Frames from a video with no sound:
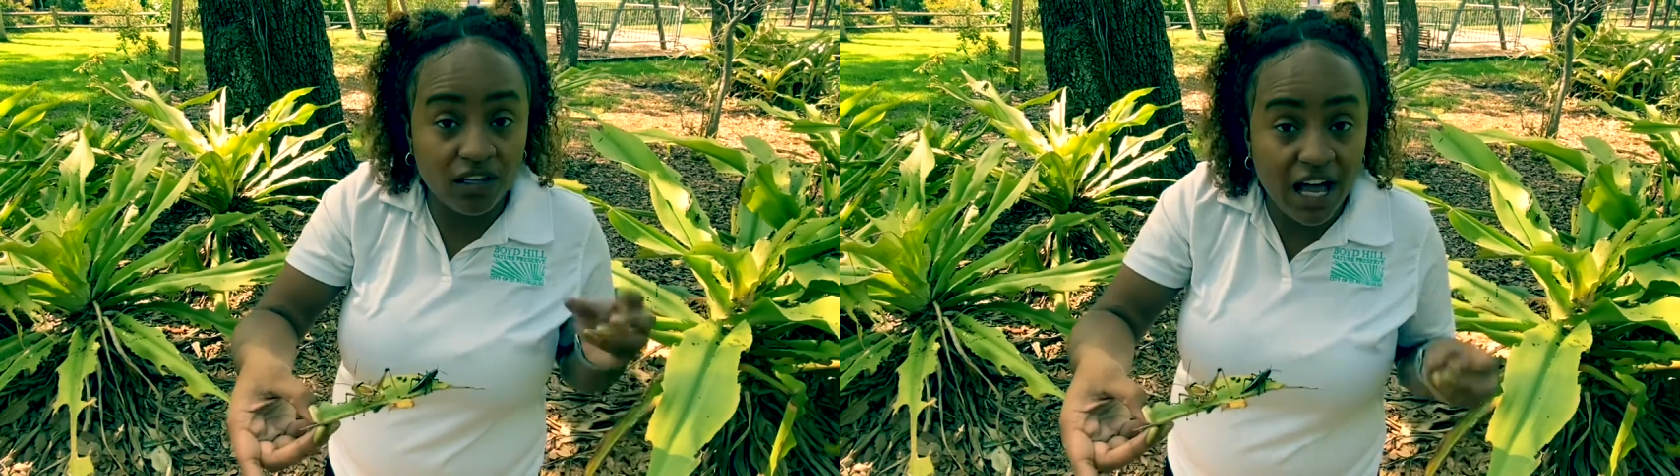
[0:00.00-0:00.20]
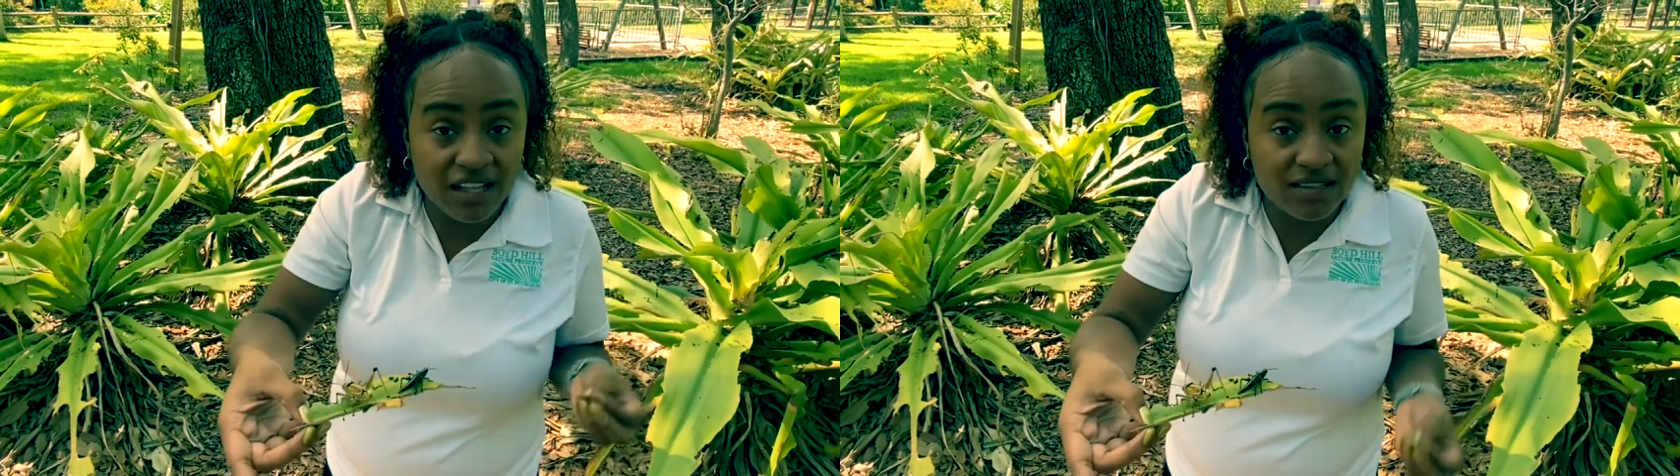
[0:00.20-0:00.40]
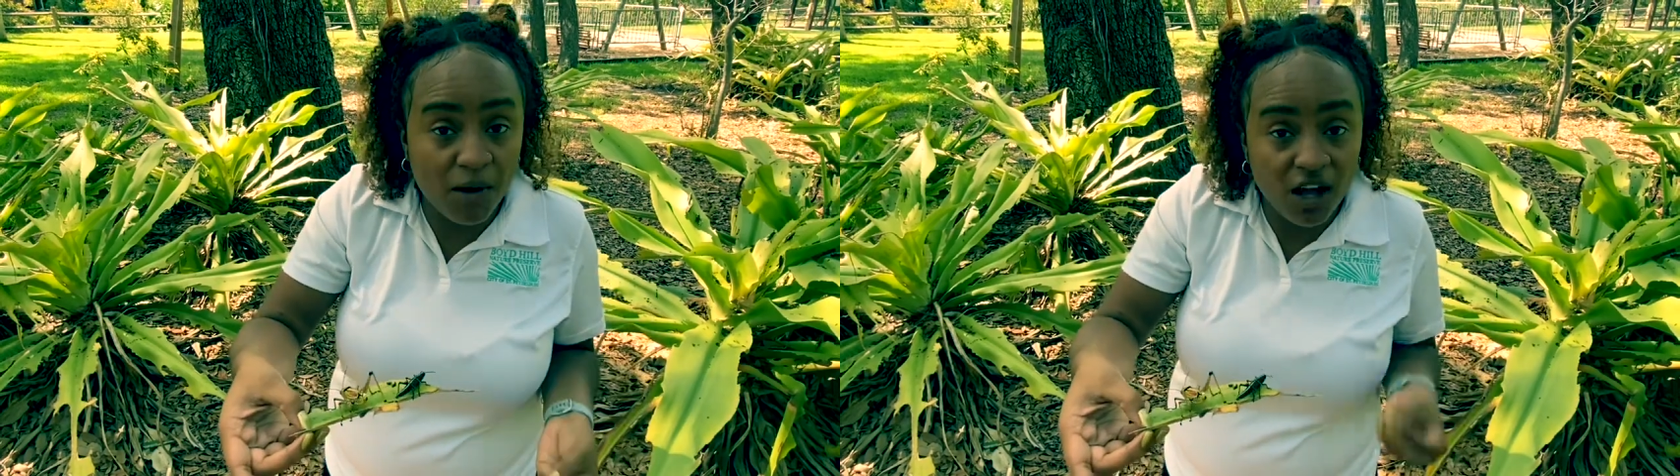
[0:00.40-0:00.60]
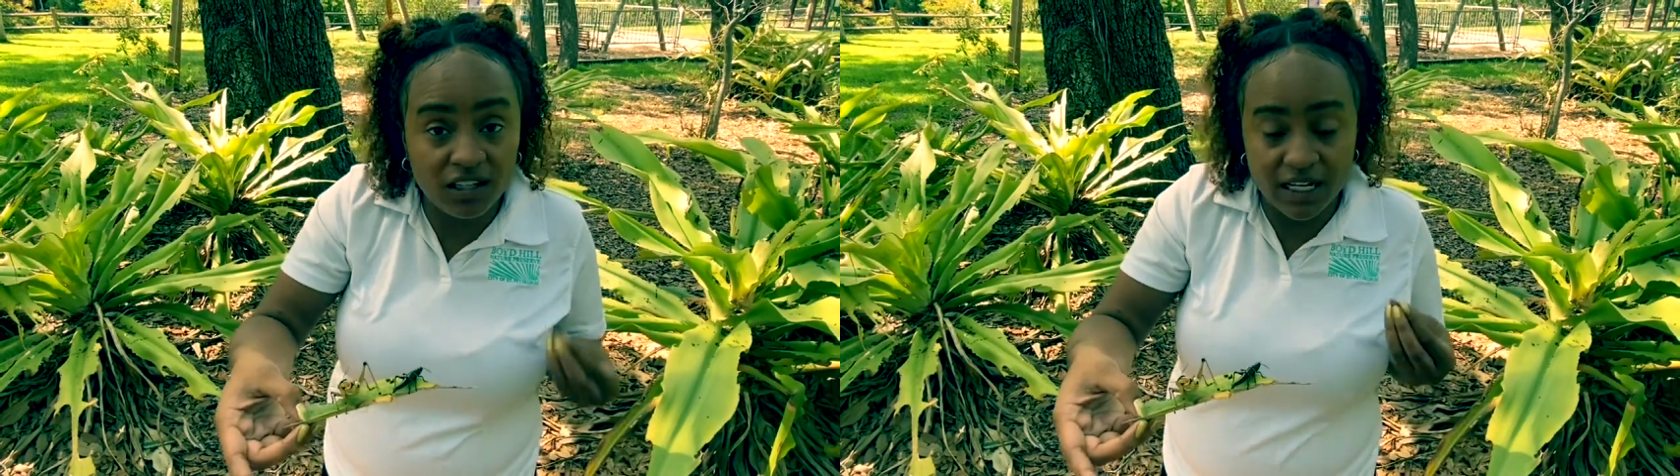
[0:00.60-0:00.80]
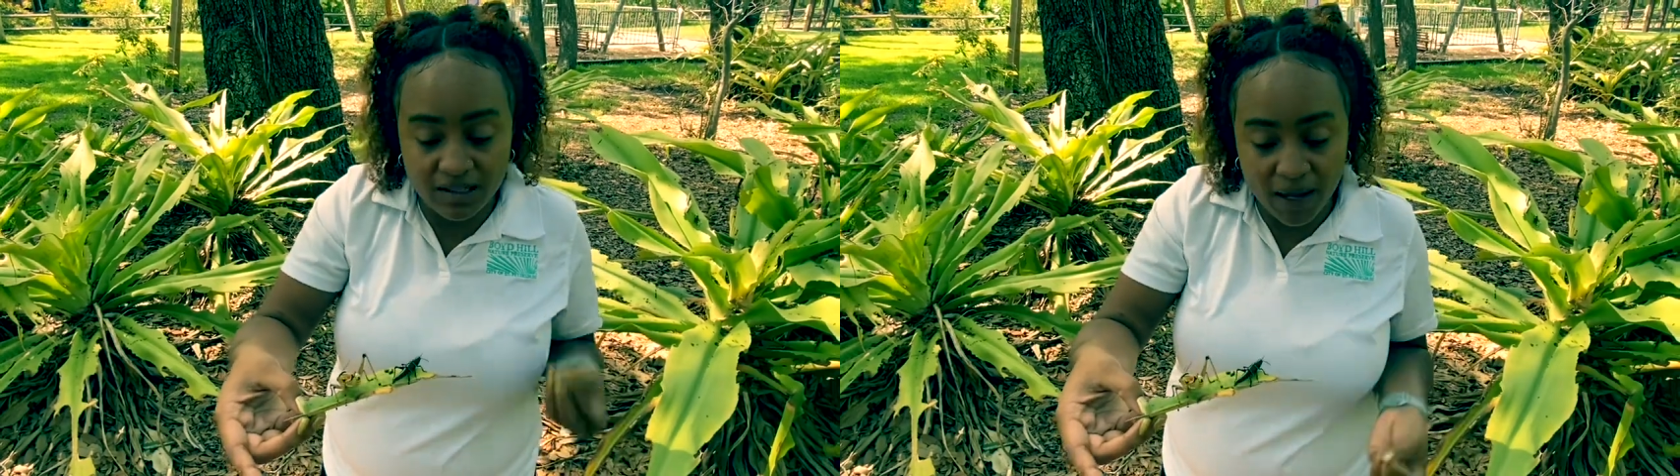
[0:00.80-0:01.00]
lot
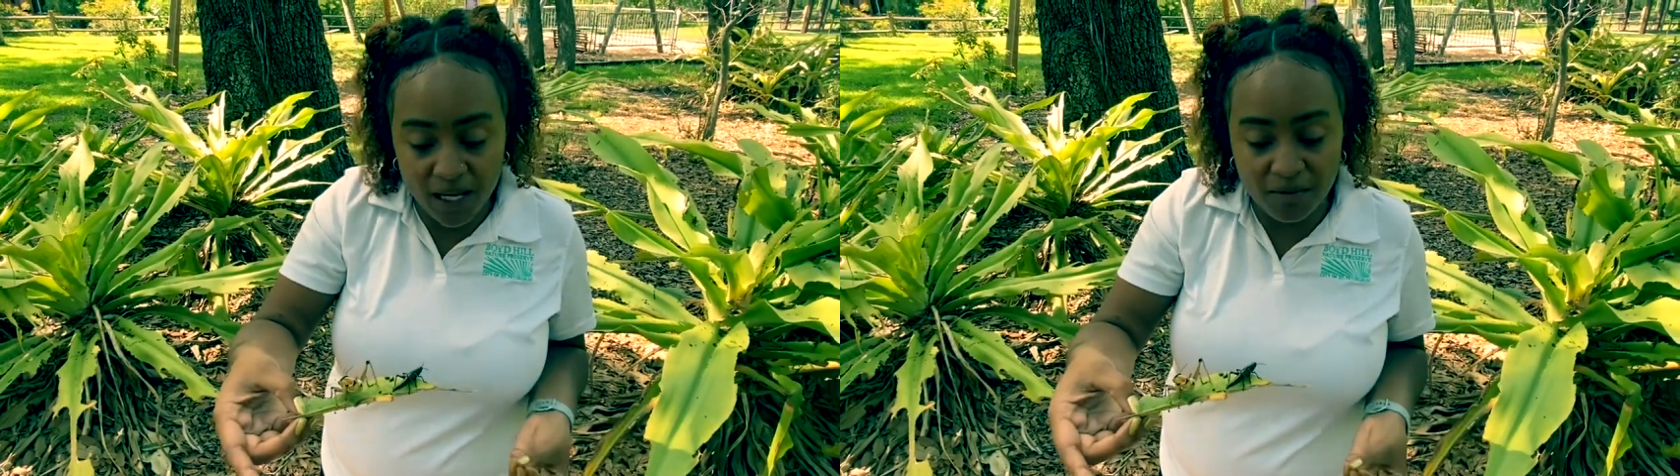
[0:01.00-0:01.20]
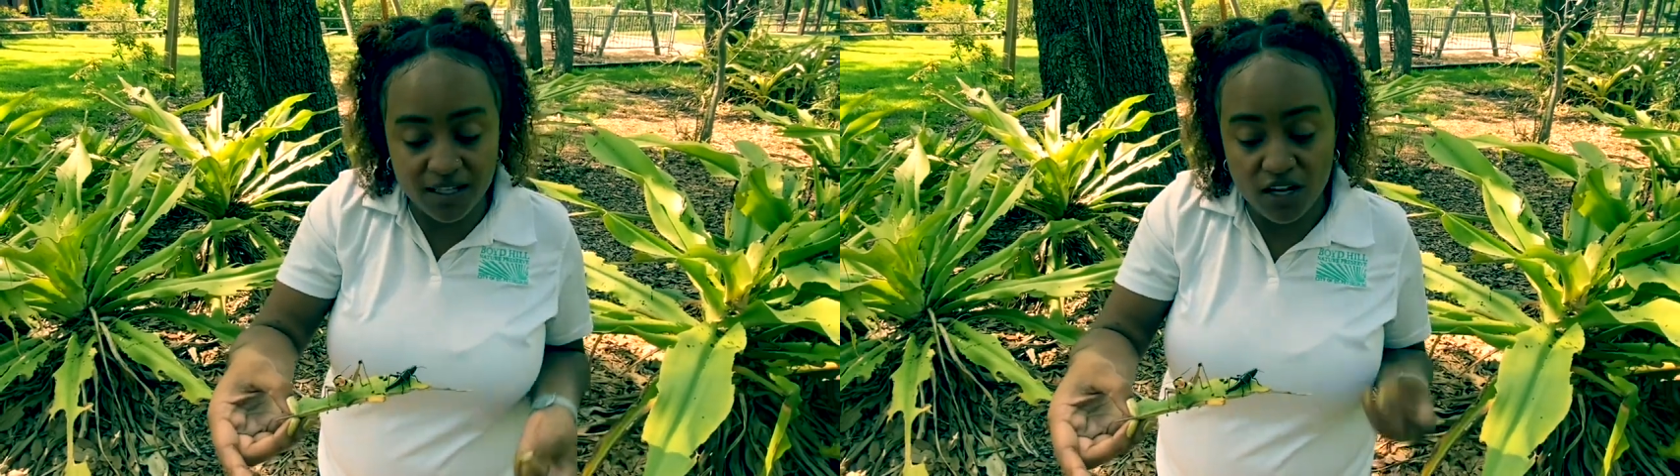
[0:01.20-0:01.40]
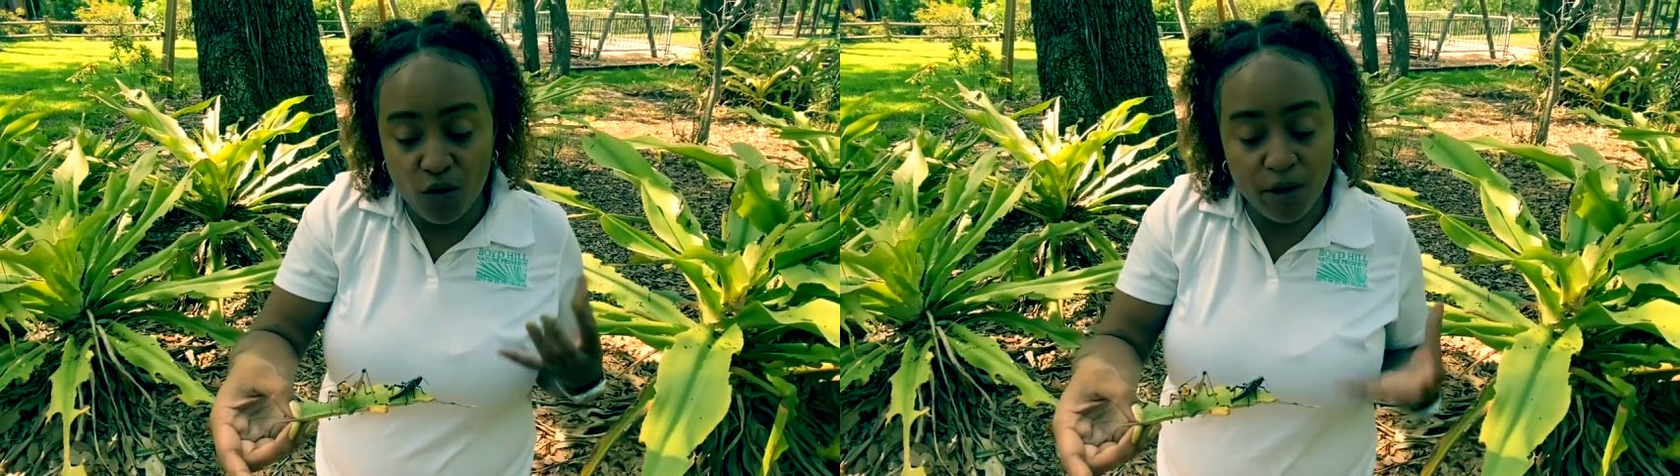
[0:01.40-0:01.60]
smaller as babies,